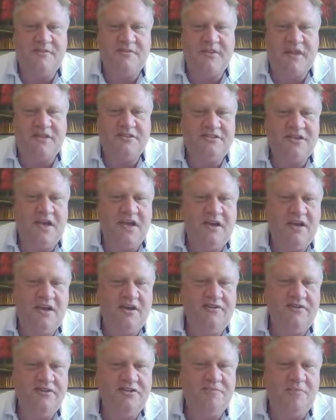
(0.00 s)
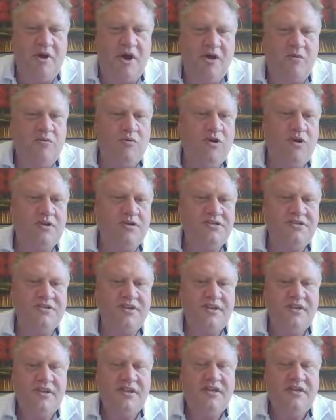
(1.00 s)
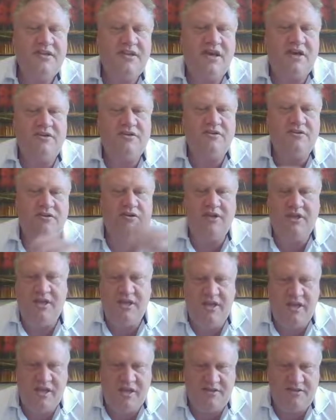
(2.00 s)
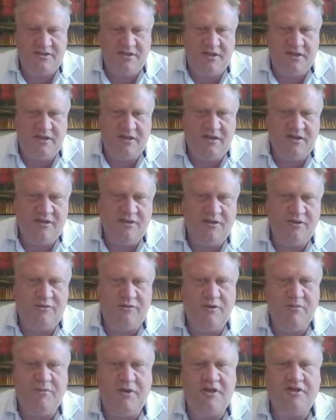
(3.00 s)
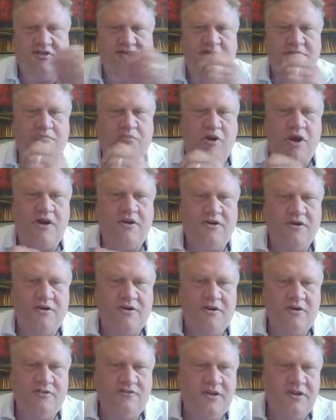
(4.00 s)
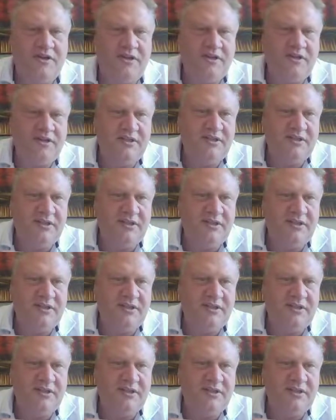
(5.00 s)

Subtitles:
that's kind of how this bot works. Now you're looking at 3 months prior to COVID.